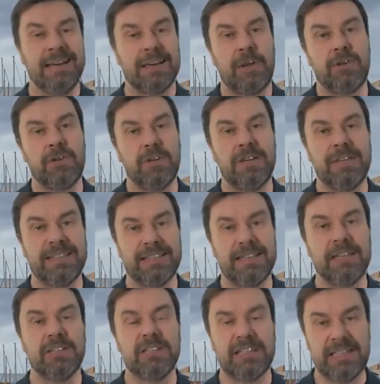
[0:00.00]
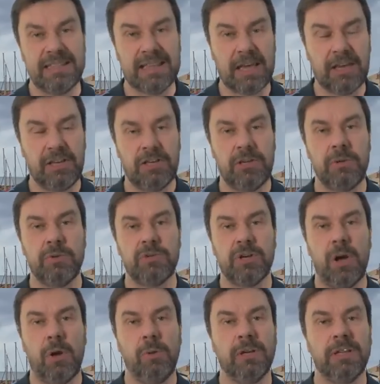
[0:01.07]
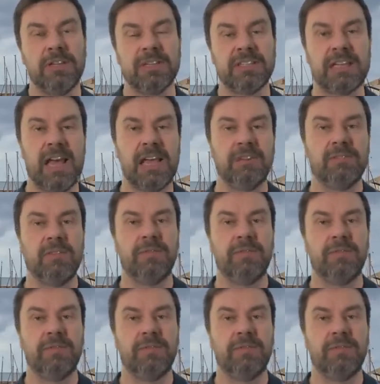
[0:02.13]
Now you can still see that huge hole in the side of the